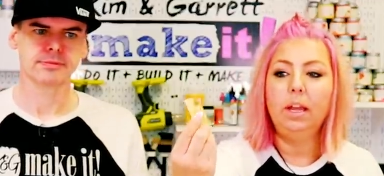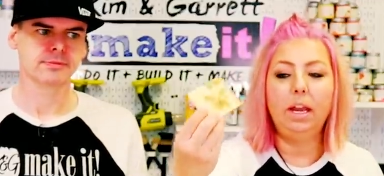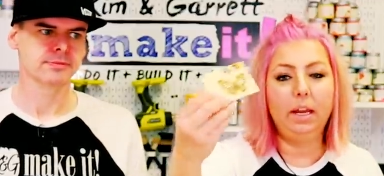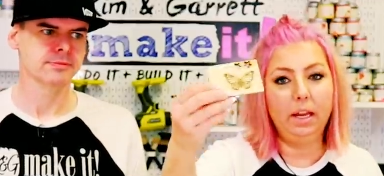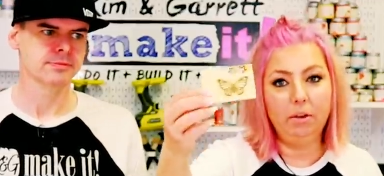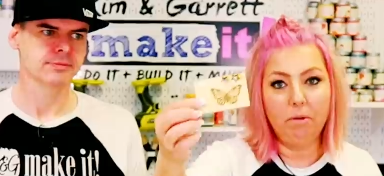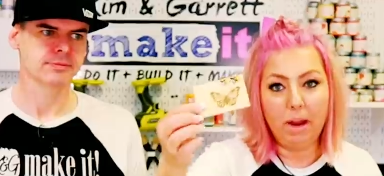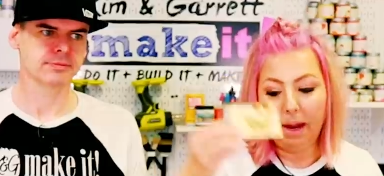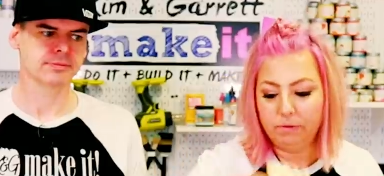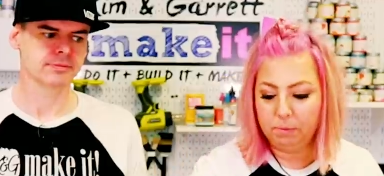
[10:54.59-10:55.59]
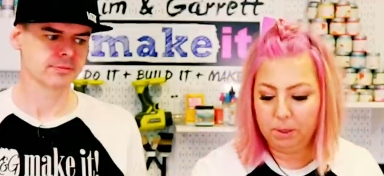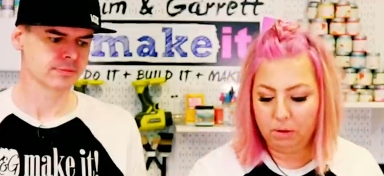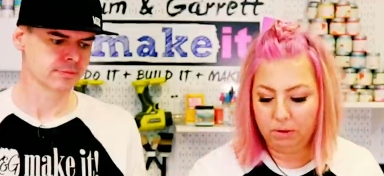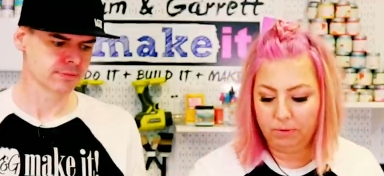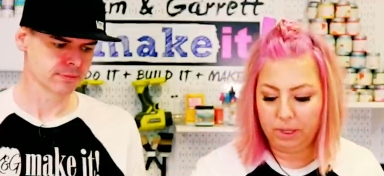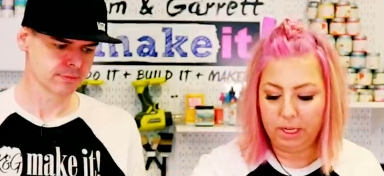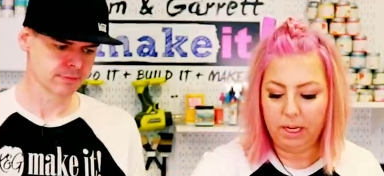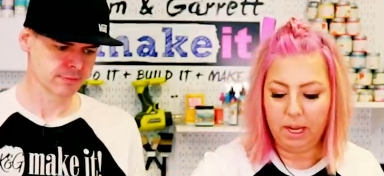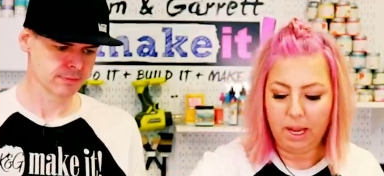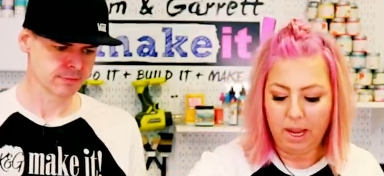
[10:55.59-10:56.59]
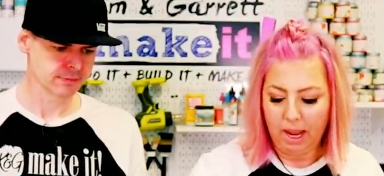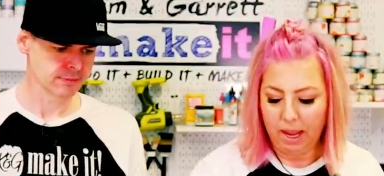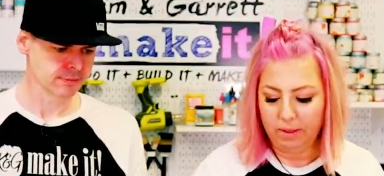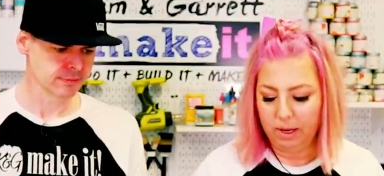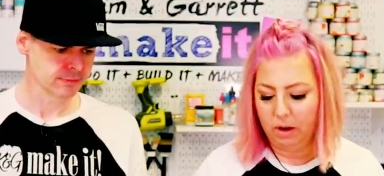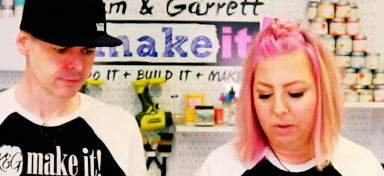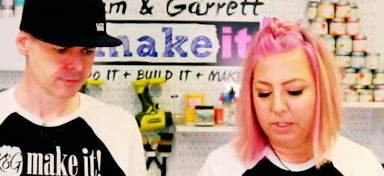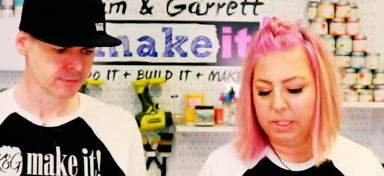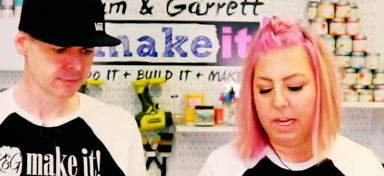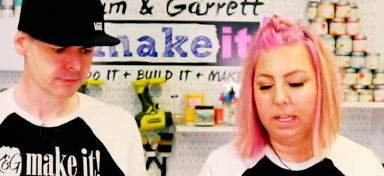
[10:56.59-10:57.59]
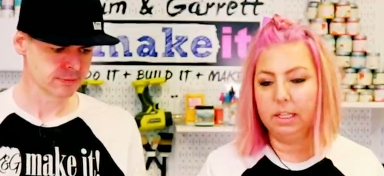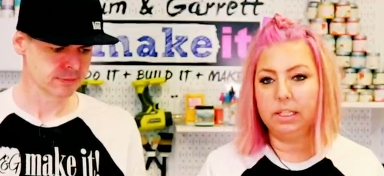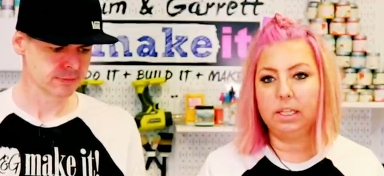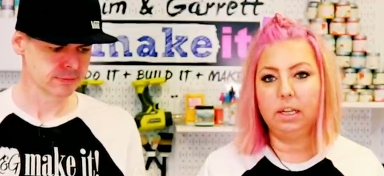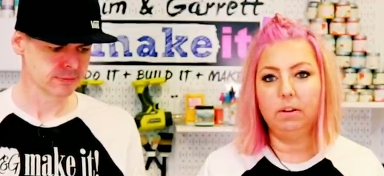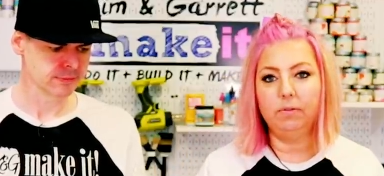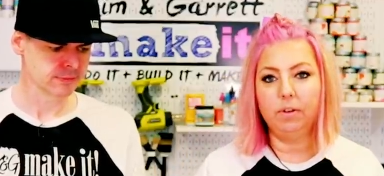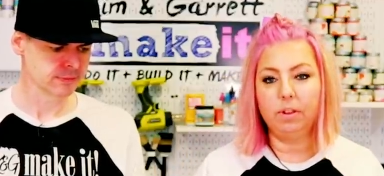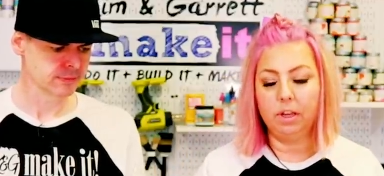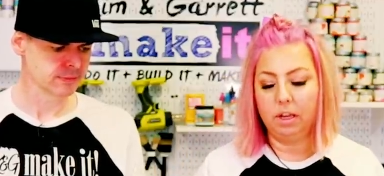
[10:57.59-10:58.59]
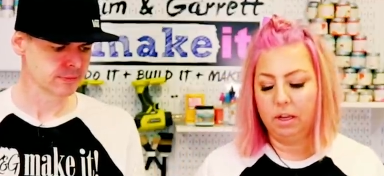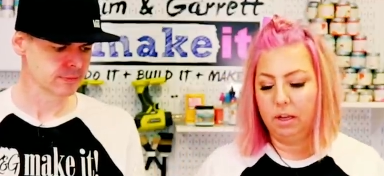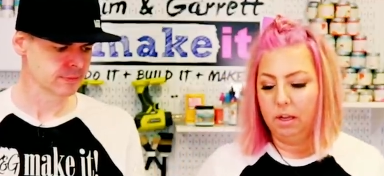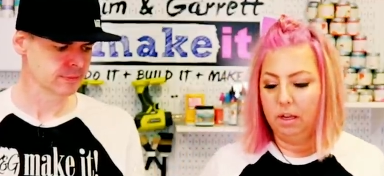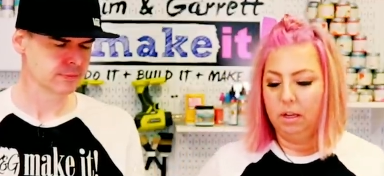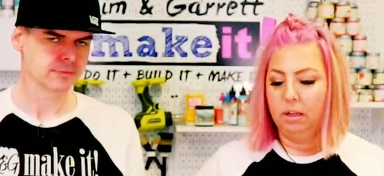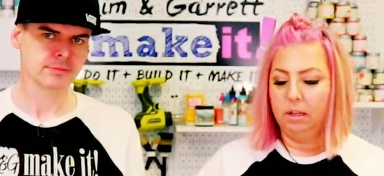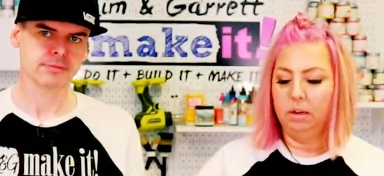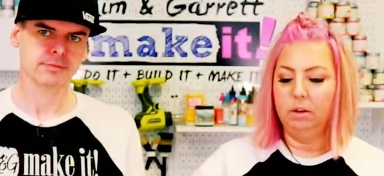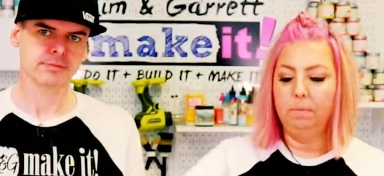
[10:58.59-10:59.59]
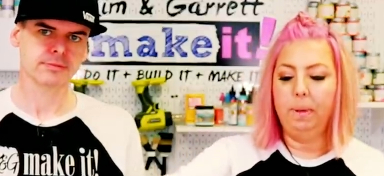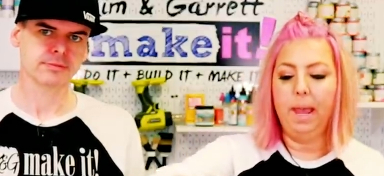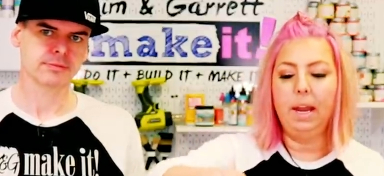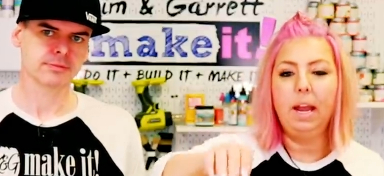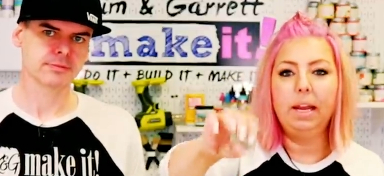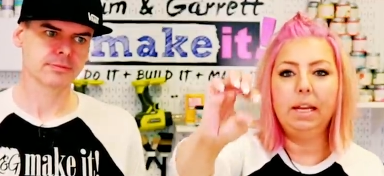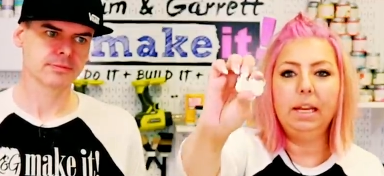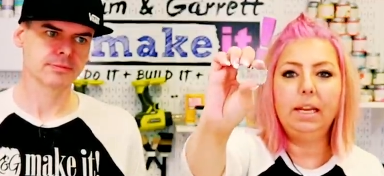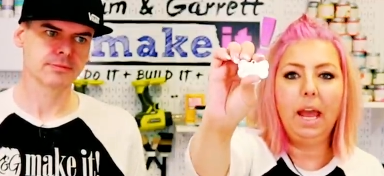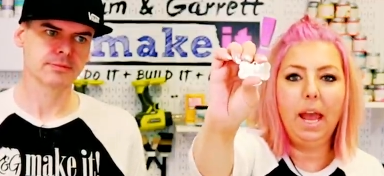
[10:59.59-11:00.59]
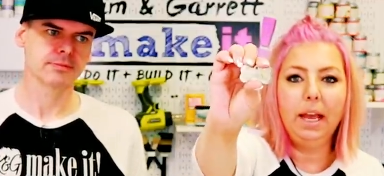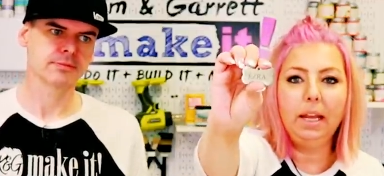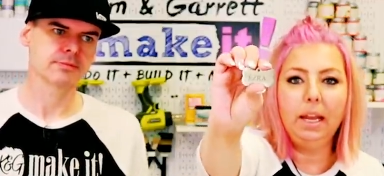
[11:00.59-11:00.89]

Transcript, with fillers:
Speaker 1: It engraved beautifully. And then on the stainless steel for the little pet ID tag